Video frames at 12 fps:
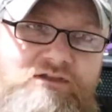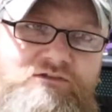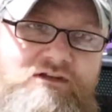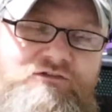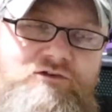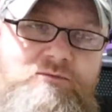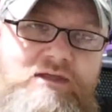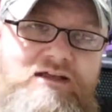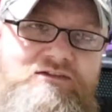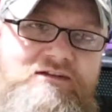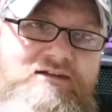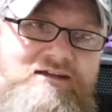So let's stop
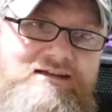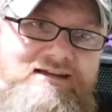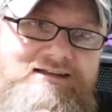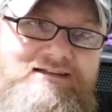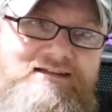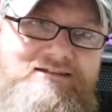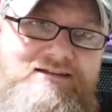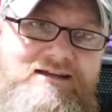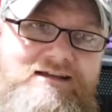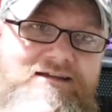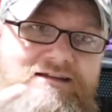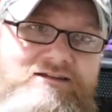guessing and let's
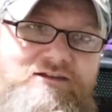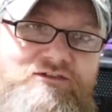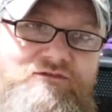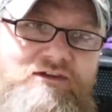get this